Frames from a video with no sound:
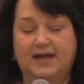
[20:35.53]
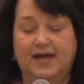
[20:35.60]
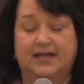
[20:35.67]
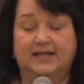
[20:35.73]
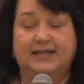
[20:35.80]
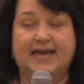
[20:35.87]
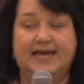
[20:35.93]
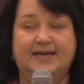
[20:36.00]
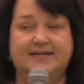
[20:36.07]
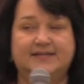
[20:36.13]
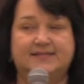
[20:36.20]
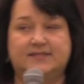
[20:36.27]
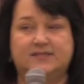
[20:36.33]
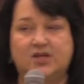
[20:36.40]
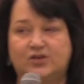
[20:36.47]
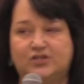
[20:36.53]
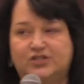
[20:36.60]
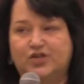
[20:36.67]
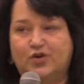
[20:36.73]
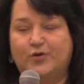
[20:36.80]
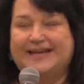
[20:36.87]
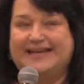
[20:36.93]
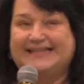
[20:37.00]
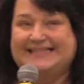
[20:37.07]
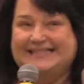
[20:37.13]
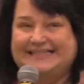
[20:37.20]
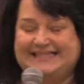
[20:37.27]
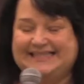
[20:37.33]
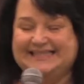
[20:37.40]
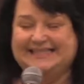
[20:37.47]
A lioness is also
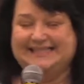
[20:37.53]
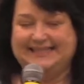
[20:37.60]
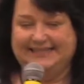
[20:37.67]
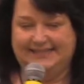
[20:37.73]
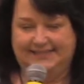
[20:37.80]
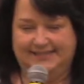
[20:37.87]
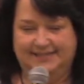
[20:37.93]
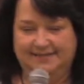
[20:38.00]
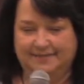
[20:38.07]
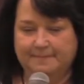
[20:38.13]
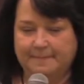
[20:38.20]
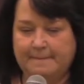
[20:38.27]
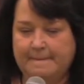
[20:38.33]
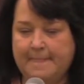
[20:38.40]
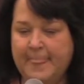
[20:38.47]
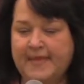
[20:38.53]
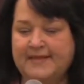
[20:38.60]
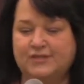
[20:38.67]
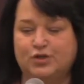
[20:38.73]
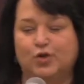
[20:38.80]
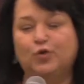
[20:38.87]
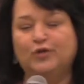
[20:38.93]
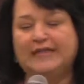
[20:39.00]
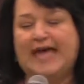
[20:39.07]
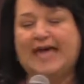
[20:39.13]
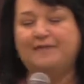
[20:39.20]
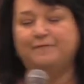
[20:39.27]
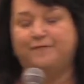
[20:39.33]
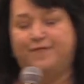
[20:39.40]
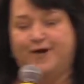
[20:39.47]
consistent. There's an old
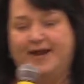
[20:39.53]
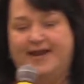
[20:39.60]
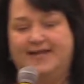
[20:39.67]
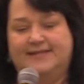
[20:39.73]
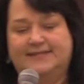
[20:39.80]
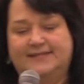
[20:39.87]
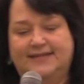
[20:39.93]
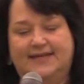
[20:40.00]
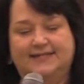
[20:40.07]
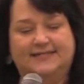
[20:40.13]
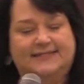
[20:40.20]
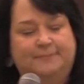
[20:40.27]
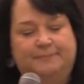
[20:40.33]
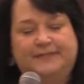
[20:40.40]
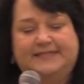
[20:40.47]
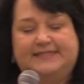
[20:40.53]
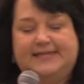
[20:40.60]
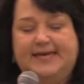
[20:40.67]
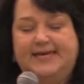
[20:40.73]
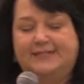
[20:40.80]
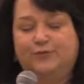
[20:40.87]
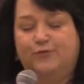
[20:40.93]
Latin phrase, and it simply says,